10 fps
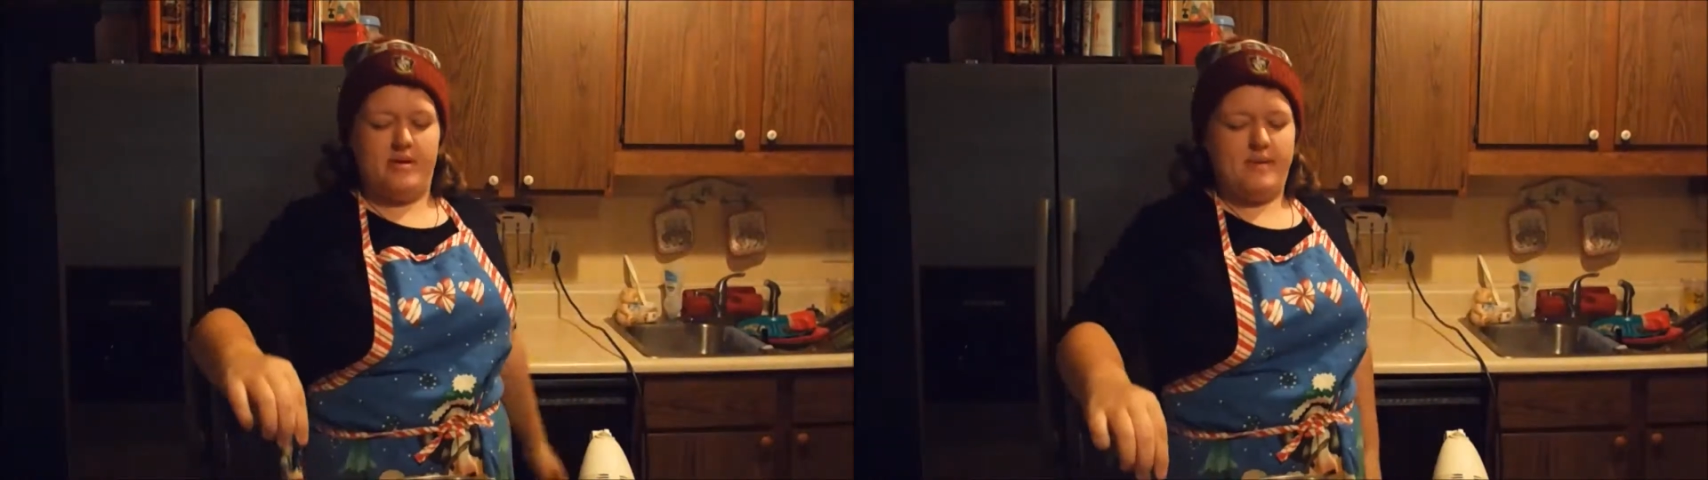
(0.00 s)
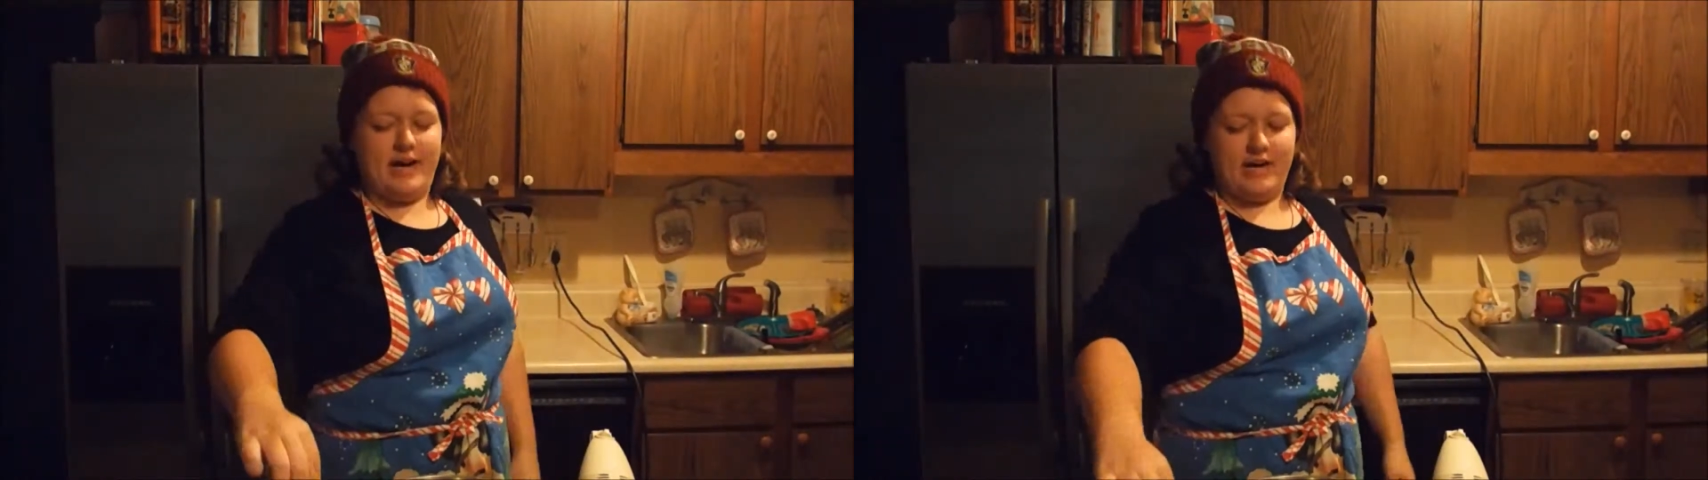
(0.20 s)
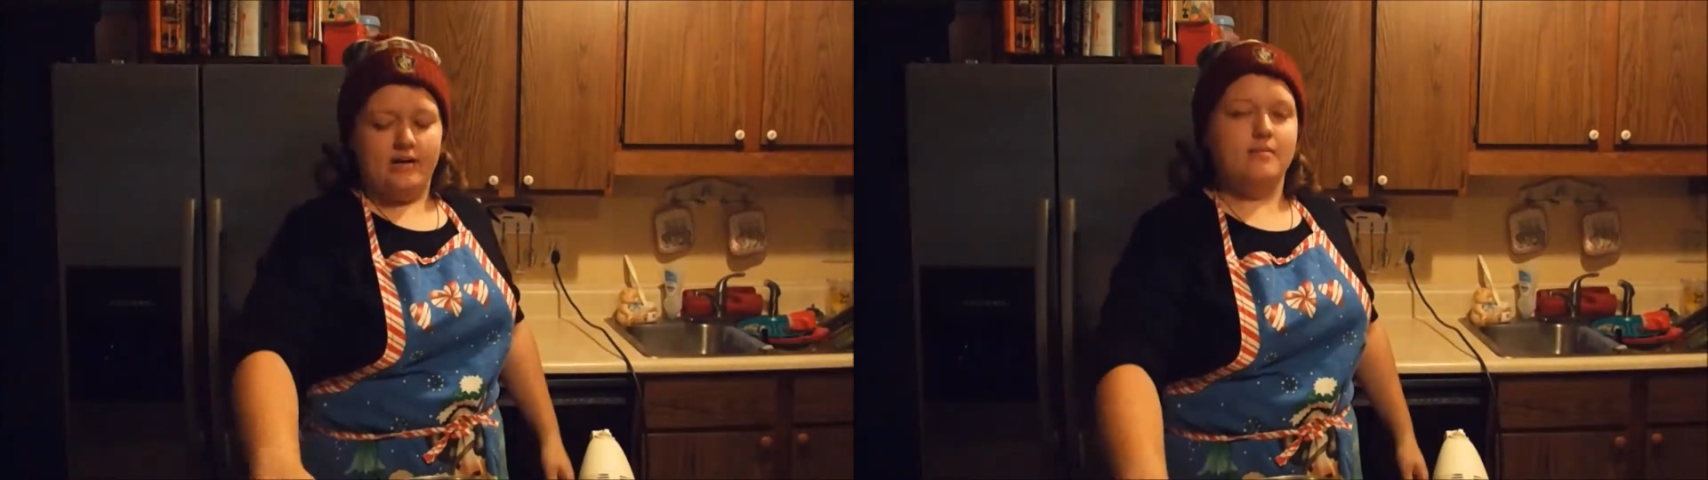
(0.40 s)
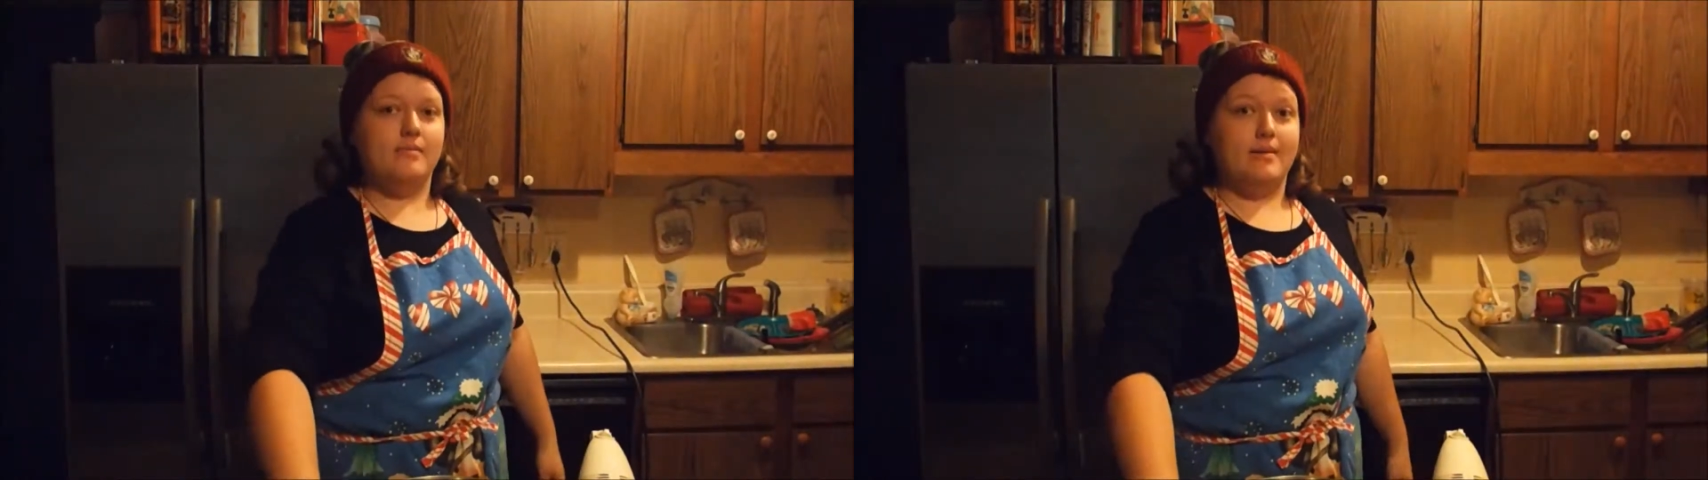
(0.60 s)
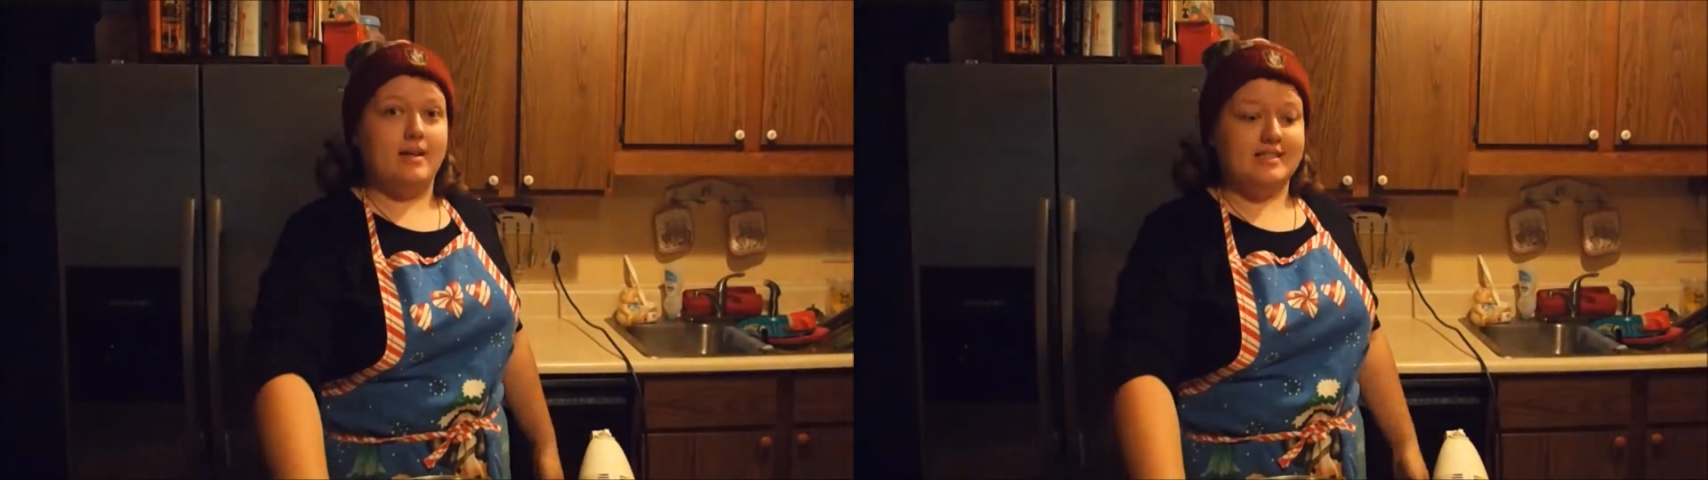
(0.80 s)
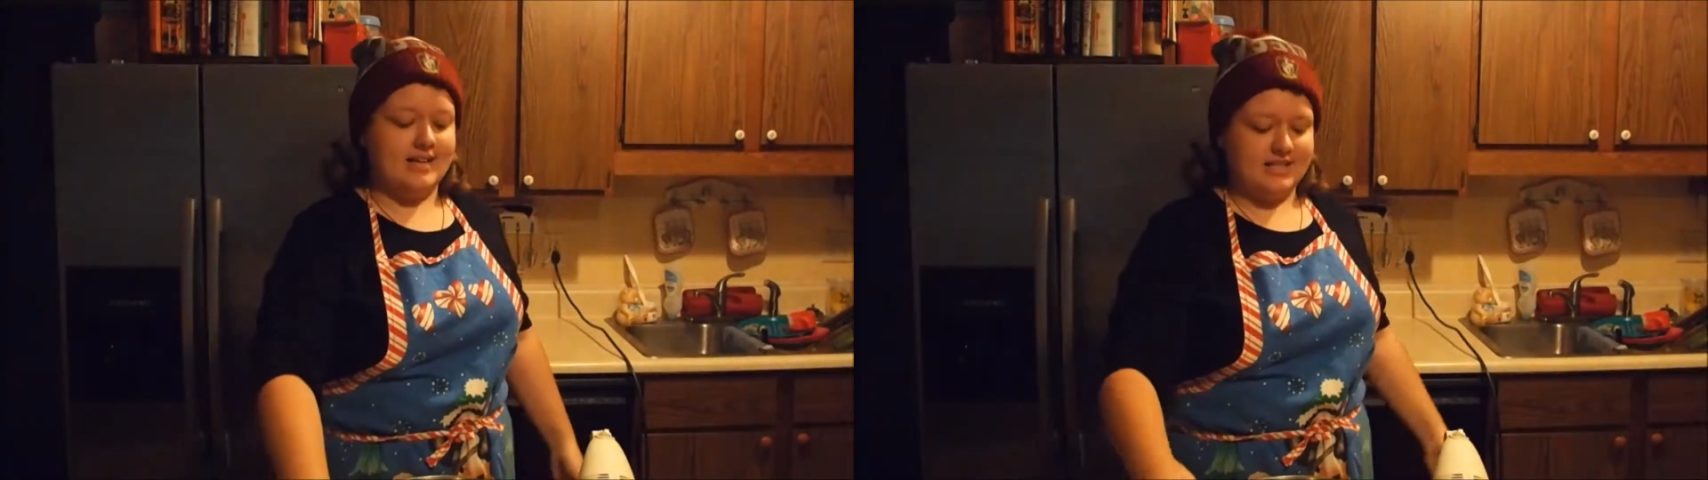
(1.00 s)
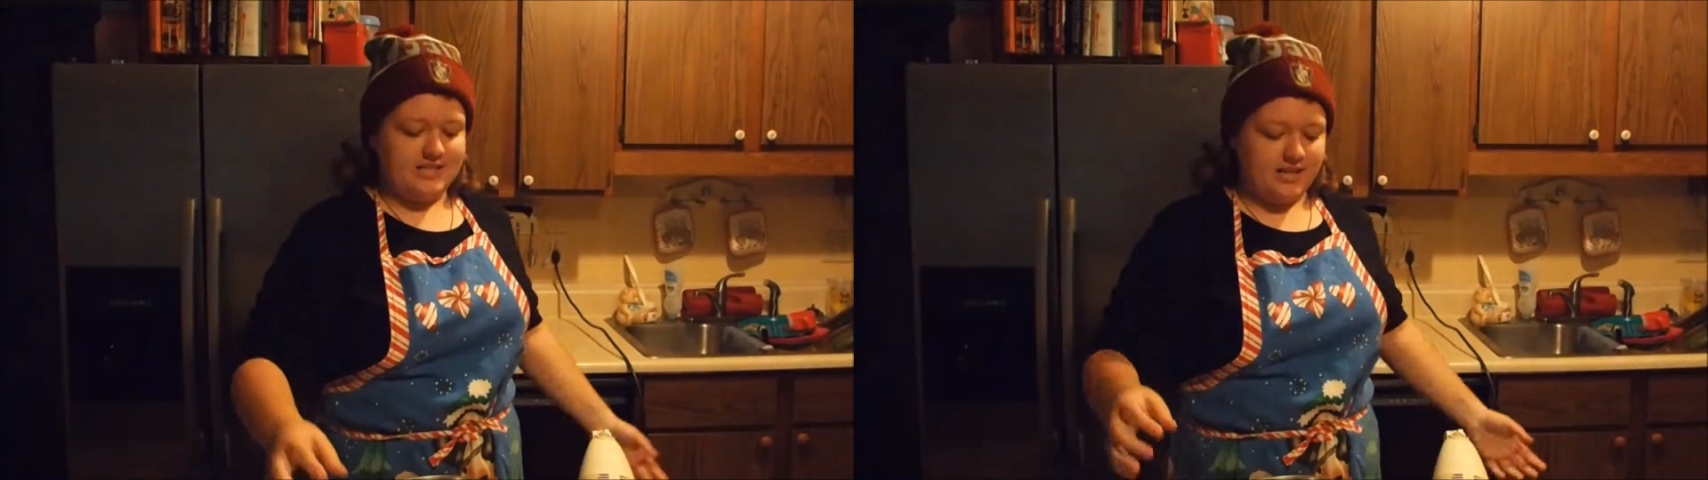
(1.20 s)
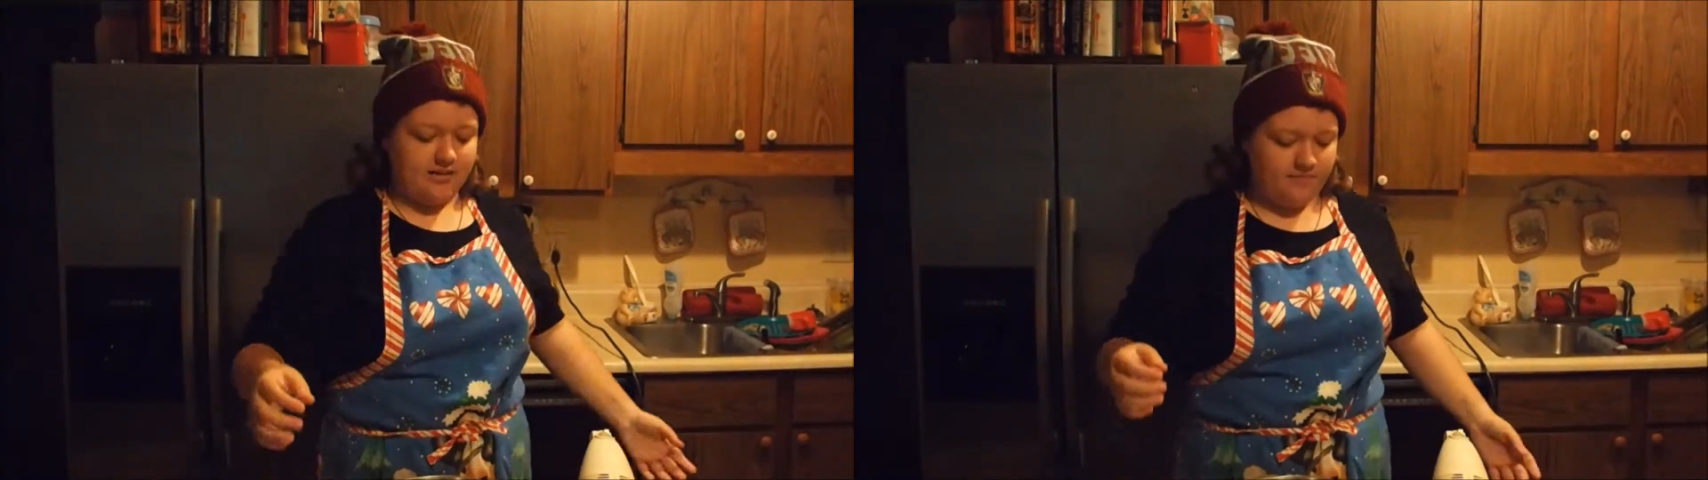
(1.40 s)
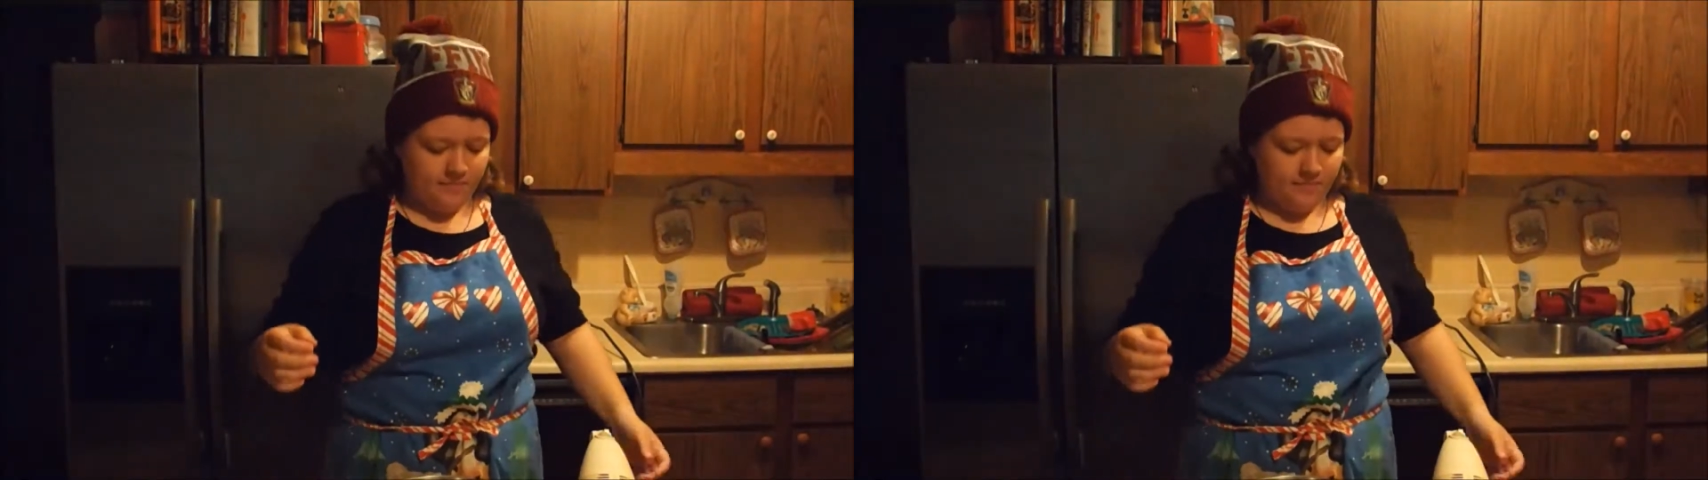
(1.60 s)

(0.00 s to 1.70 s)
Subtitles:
better, but I'm not exactly sure.